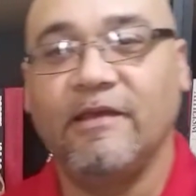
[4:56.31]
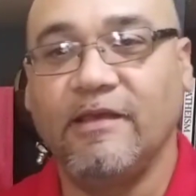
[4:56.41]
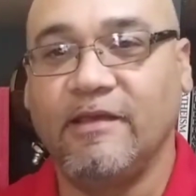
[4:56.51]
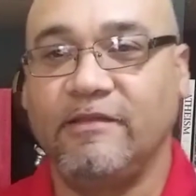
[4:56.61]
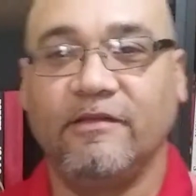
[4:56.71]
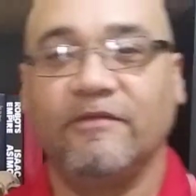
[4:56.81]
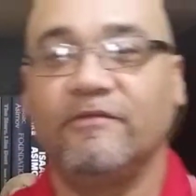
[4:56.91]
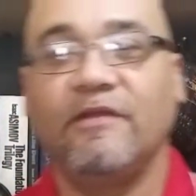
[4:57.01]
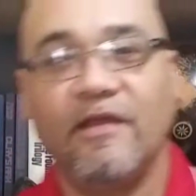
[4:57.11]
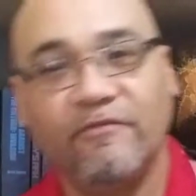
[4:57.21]
It
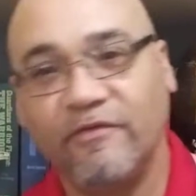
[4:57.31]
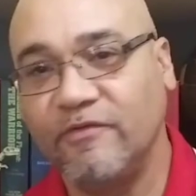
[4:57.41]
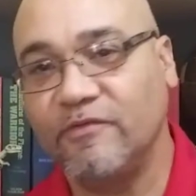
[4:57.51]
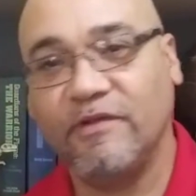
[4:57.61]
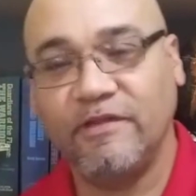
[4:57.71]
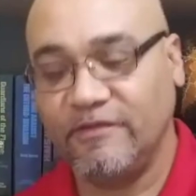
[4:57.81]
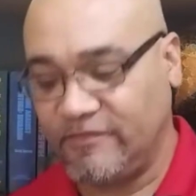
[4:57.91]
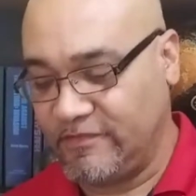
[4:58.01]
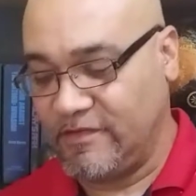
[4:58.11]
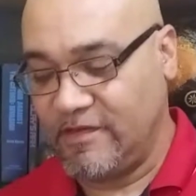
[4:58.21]
doesn't have a
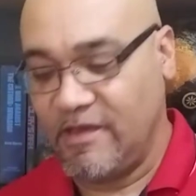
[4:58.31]
nucleus.